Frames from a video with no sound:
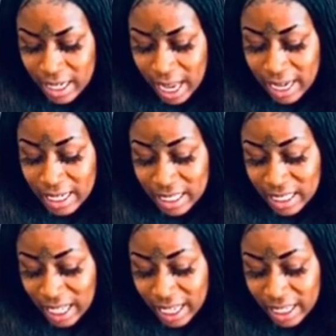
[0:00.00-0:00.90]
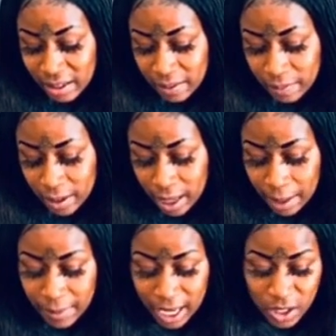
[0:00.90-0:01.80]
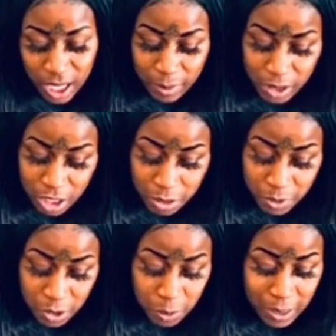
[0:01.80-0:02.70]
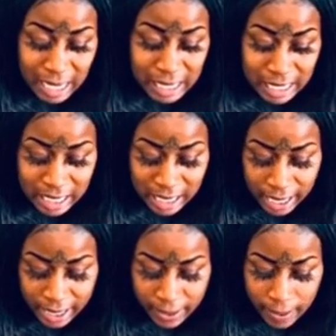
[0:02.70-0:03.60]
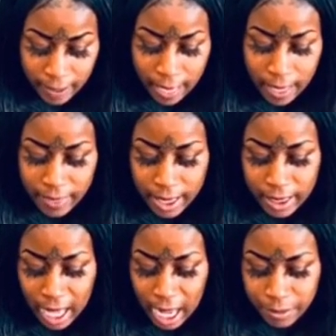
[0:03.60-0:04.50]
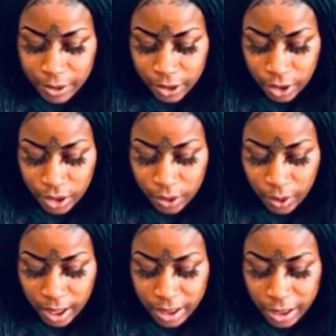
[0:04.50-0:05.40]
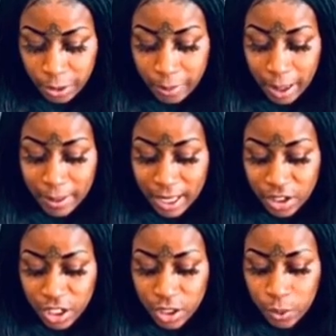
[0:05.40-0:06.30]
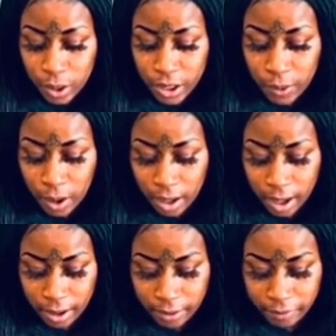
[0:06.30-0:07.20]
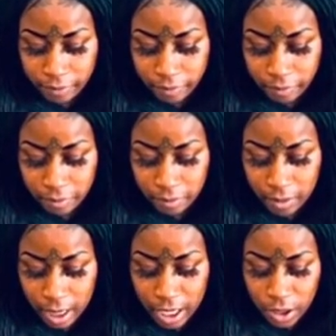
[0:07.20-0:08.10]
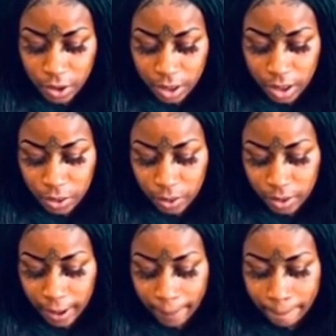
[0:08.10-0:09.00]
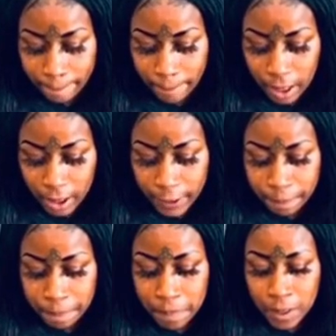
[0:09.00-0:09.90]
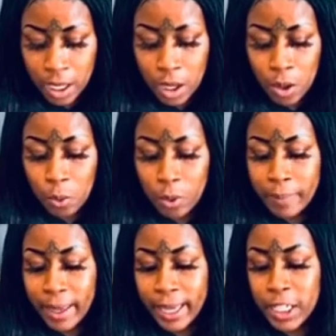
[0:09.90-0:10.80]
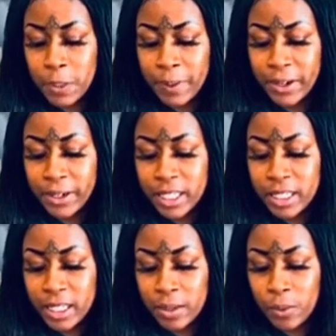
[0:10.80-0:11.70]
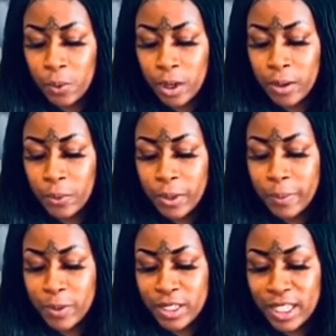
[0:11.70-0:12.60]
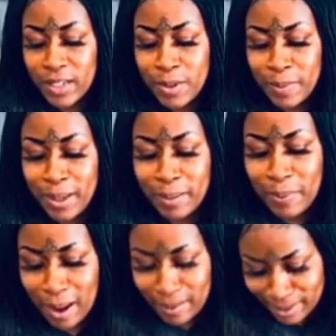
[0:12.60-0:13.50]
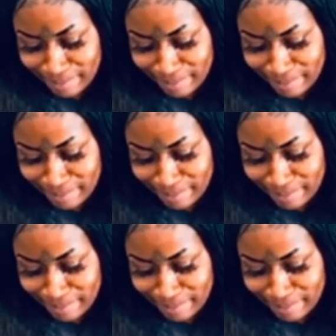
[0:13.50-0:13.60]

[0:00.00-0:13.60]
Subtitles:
dislike, I'm not trying to be judgmental, but I dislike that the obstacle is crowning you. Maybe that's just where you are now, and you'll get through that. All right. We may experience what we perceive to be a problem